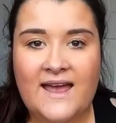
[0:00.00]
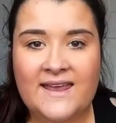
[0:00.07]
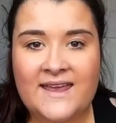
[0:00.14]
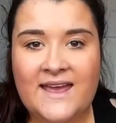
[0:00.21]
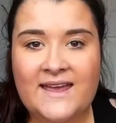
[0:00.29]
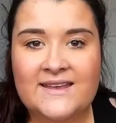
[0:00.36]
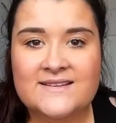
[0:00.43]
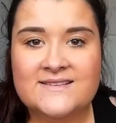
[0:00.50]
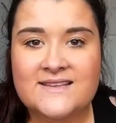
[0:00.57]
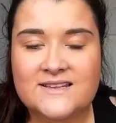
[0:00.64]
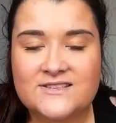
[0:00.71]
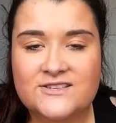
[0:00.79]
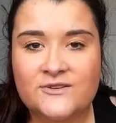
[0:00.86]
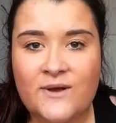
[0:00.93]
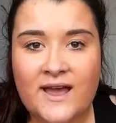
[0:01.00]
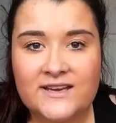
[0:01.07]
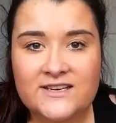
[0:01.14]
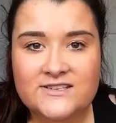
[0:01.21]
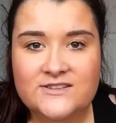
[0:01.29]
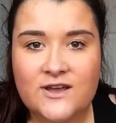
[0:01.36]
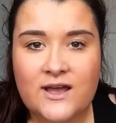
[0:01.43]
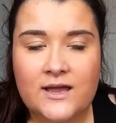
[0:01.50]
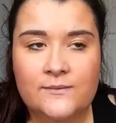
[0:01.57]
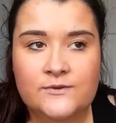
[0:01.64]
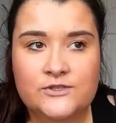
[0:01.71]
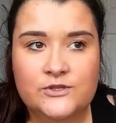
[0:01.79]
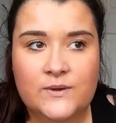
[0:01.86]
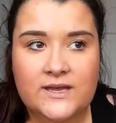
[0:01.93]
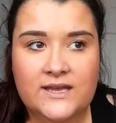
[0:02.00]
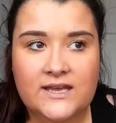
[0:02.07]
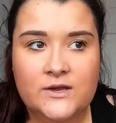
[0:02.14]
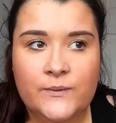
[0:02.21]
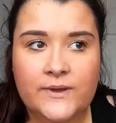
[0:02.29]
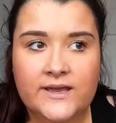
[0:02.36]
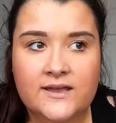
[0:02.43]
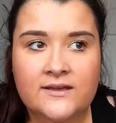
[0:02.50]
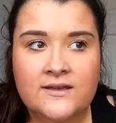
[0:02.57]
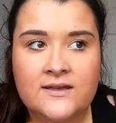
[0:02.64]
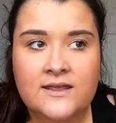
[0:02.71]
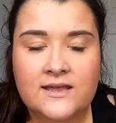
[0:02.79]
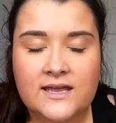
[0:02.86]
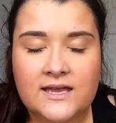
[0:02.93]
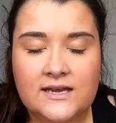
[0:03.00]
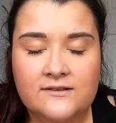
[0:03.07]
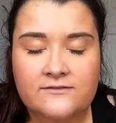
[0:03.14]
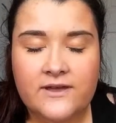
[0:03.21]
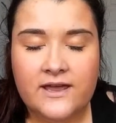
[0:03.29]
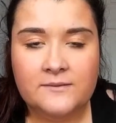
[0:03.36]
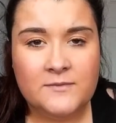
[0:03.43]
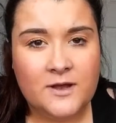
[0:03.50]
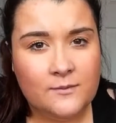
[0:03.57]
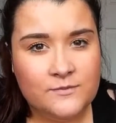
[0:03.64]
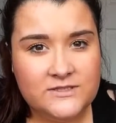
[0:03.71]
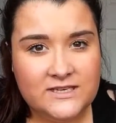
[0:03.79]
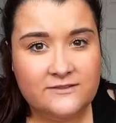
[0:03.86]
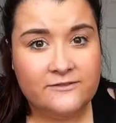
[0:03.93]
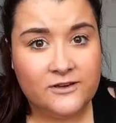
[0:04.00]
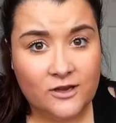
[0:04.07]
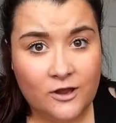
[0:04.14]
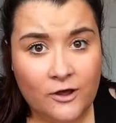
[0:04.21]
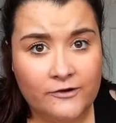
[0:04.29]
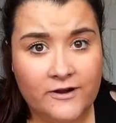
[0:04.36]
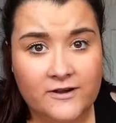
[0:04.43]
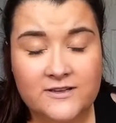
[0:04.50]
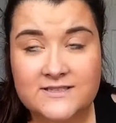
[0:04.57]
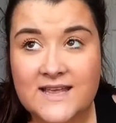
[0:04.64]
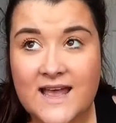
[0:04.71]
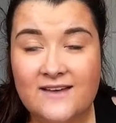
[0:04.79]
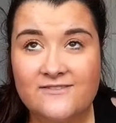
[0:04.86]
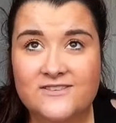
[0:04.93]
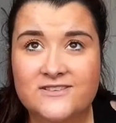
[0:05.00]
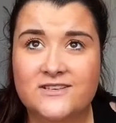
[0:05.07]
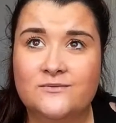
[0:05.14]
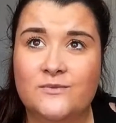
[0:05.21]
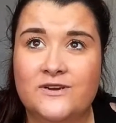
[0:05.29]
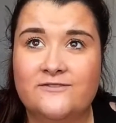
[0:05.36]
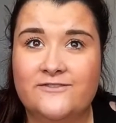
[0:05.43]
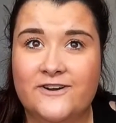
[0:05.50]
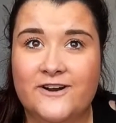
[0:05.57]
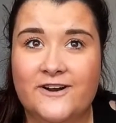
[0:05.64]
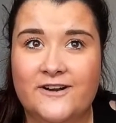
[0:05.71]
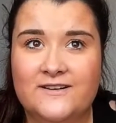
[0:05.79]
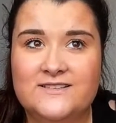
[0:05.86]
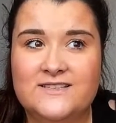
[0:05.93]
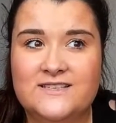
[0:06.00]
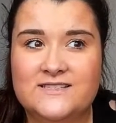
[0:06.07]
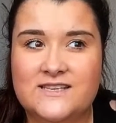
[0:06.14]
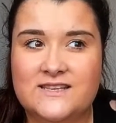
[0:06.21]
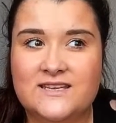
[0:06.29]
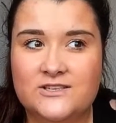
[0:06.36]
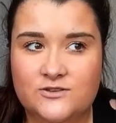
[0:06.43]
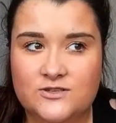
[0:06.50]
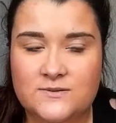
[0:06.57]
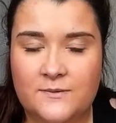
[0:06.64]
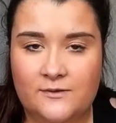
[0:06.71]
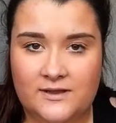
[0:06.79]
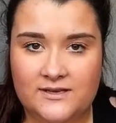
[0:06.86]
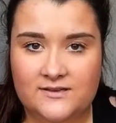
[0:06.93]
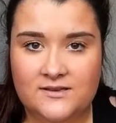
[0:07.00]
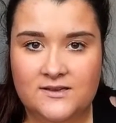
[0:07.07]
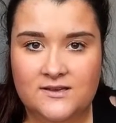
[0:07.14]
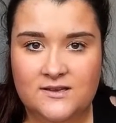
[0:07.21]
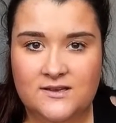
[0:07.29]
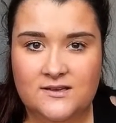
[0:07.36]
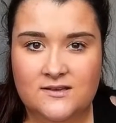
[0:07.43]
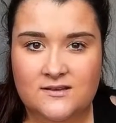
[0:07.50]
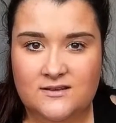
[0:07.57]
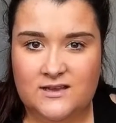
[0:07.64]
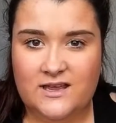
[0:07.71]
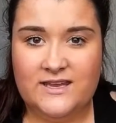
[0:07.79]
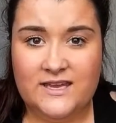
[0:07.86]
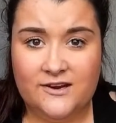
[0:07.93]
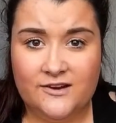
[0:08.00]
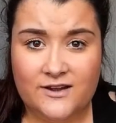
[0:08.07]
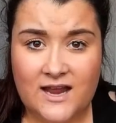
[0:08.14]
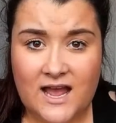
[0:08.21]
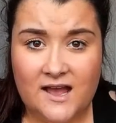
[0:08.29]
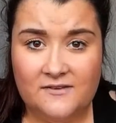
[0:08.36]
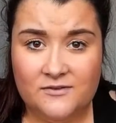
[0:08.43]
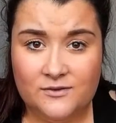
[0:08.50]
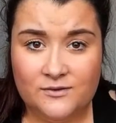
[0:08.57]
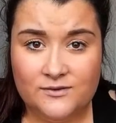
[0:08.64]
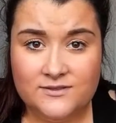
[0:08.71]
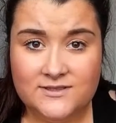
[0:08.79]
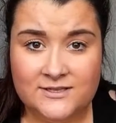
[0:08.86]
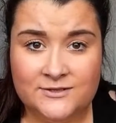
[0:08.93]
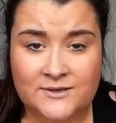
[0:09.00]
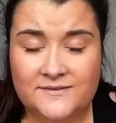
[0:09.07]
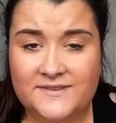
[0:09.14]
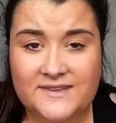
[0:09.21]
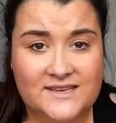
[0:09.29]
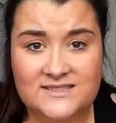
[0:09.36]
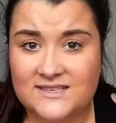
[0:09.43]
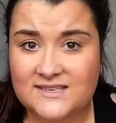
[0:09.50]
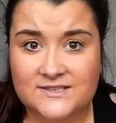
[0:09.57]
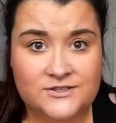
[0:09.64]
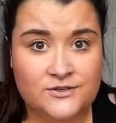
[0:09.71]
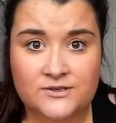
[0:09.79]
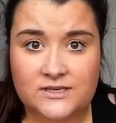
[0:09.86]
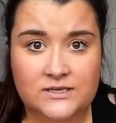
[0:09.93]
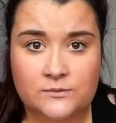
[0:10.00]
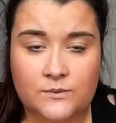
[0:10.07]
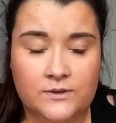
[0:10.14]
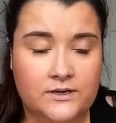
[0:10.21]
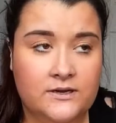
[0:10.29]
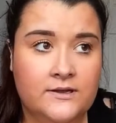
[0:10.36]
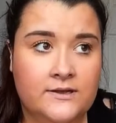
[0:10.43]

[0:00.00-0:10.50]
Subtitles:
guys, so I just thought I would do a quick kind of update for Laura, because I haven't done one for her since I think she was about like a year and a half old. I don't even think I did a 2 year one.